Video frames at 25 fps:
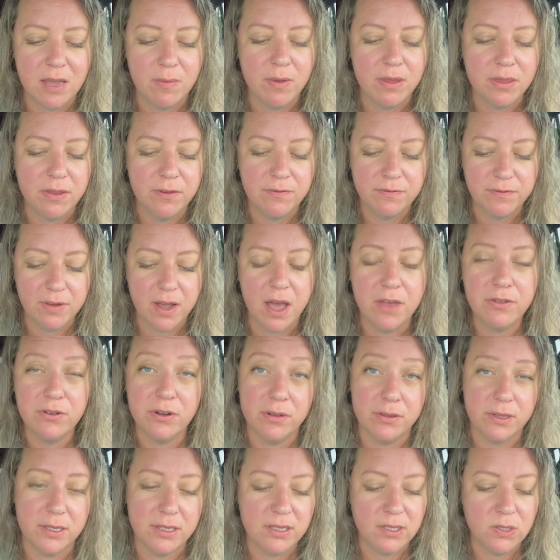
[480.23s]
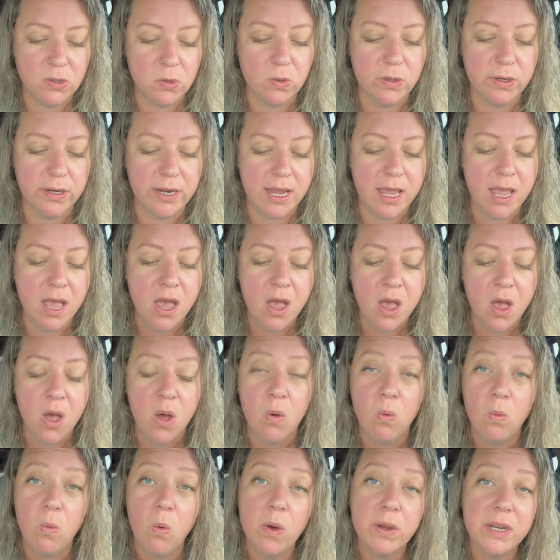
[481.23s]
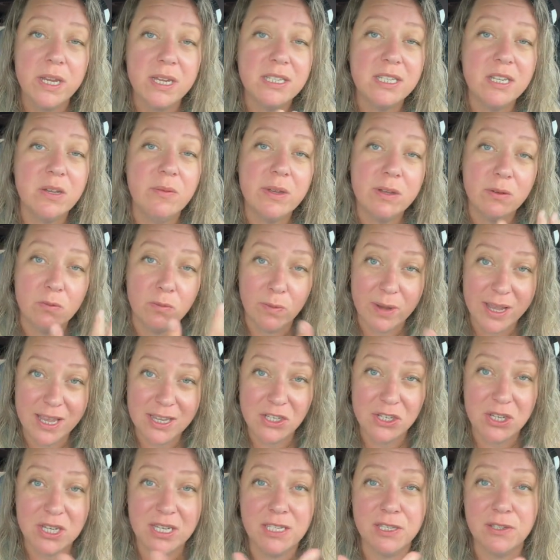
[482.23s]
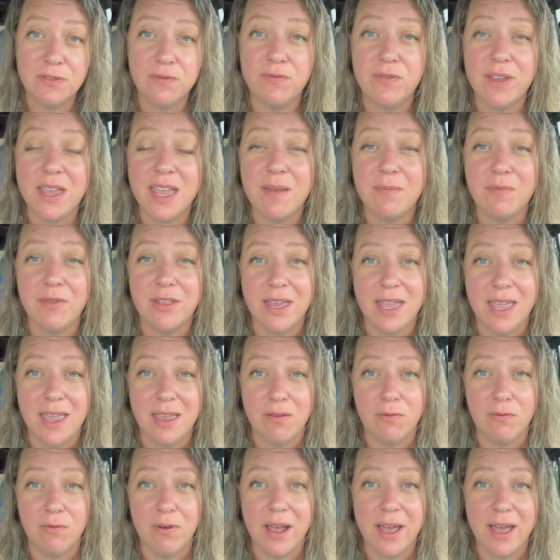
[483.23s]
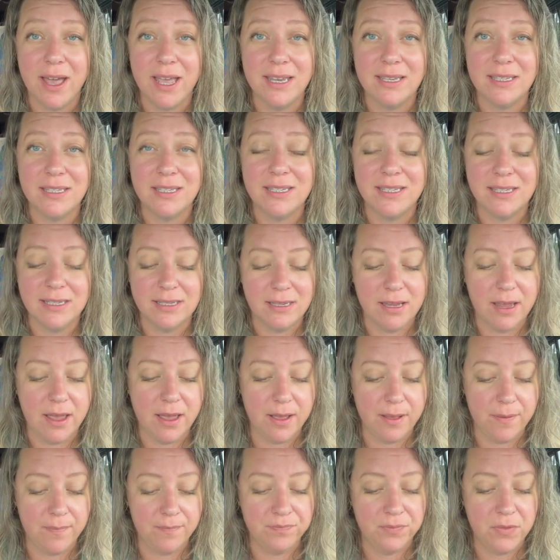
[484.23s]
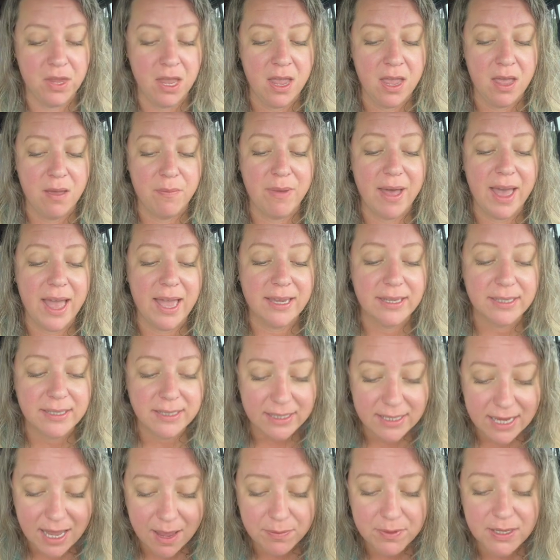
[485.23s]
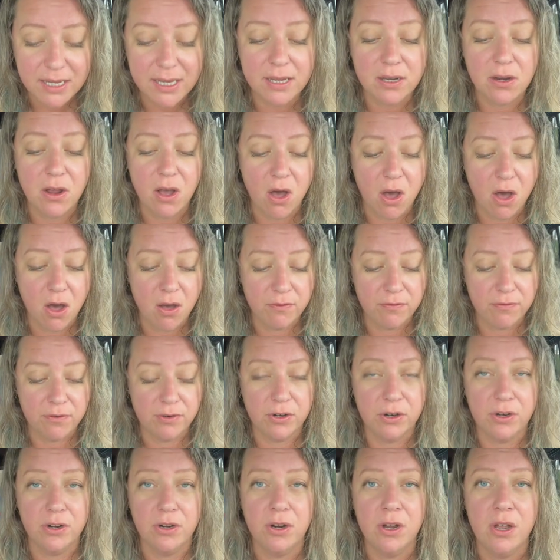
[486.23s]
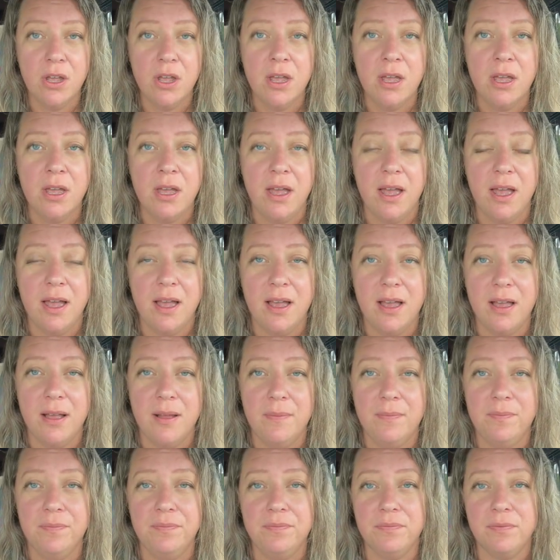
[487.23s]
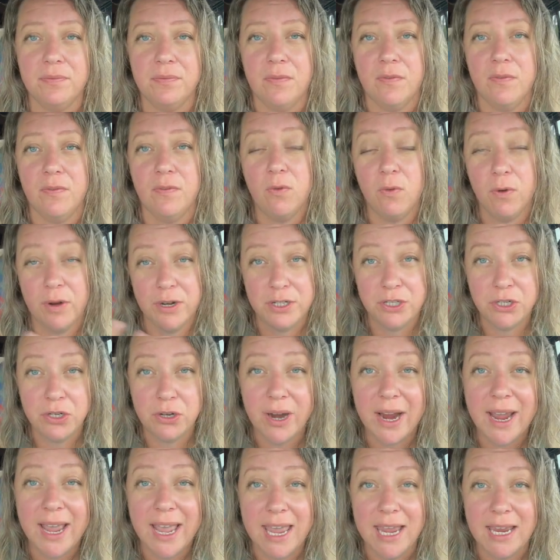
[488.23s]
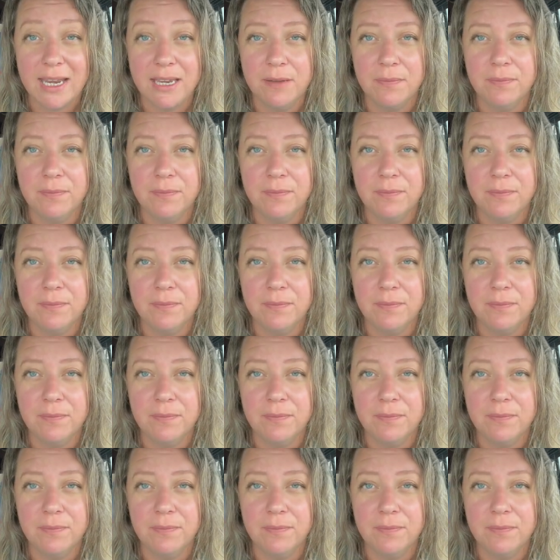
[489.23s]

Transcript: But the father in the story wanted to enrich his family, right? Um, by accepting an offer um, for a trade.